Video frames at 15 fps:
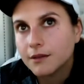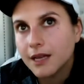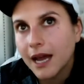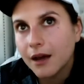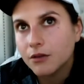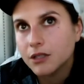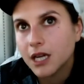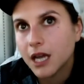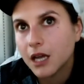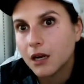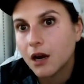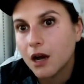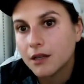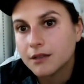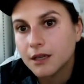now
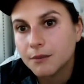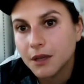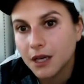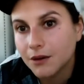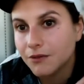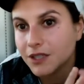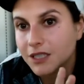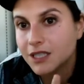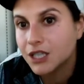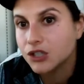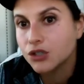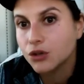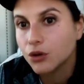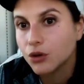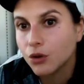taken on something of a
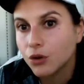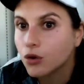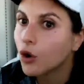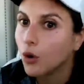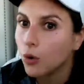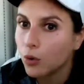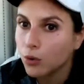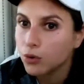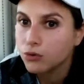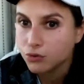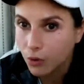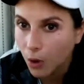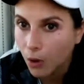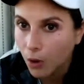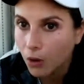digital gold
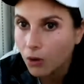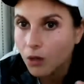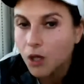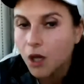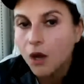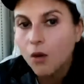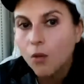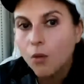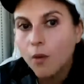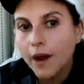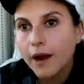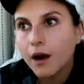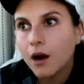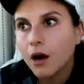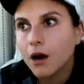role
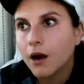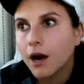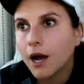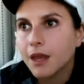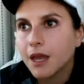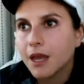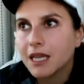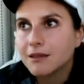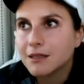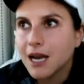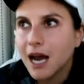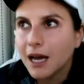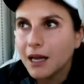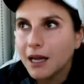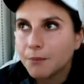where it's
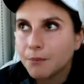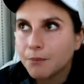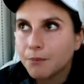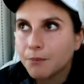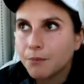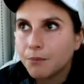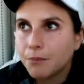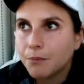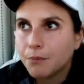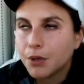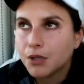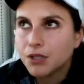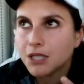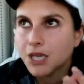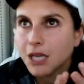not
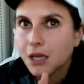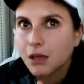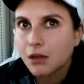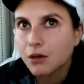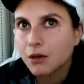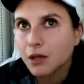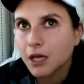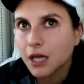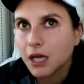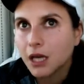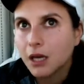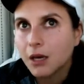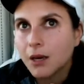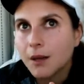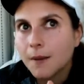
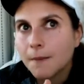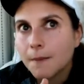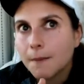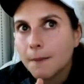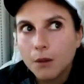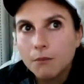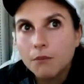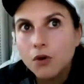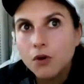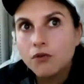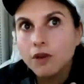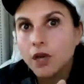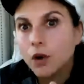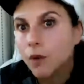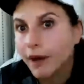particularly
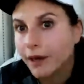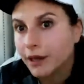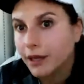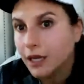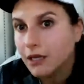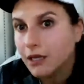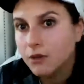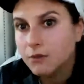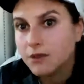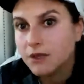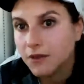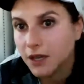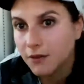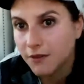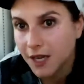moving quickly in terms of
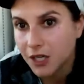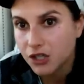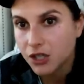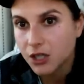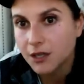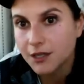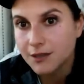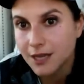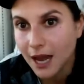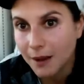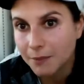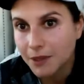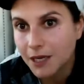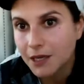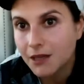innovation that's
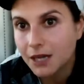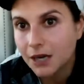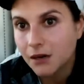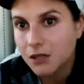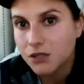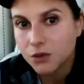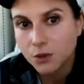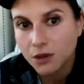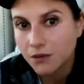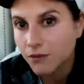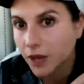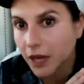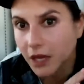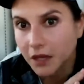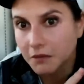happening there. It's sort of
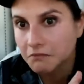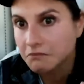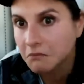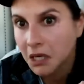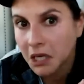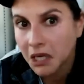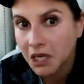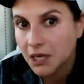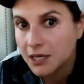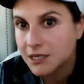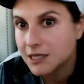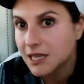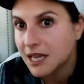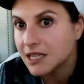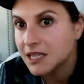like it
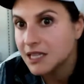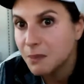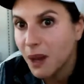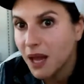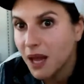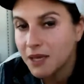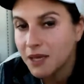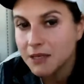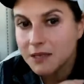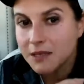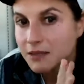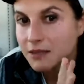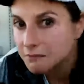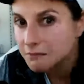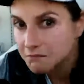sends
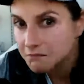payments,